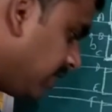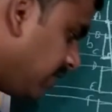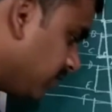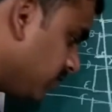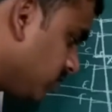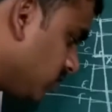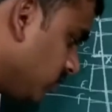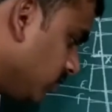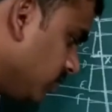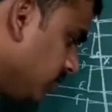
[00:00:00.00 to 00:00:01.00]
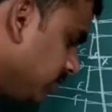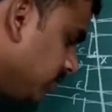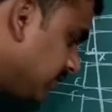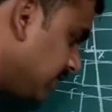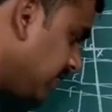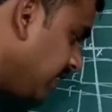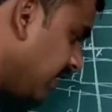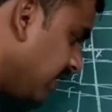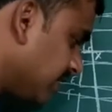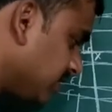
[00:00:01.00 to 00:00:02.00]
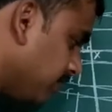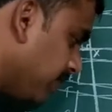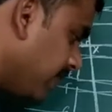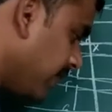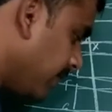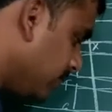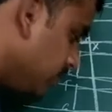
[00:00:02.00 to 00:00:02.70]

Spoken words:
equals to Cx by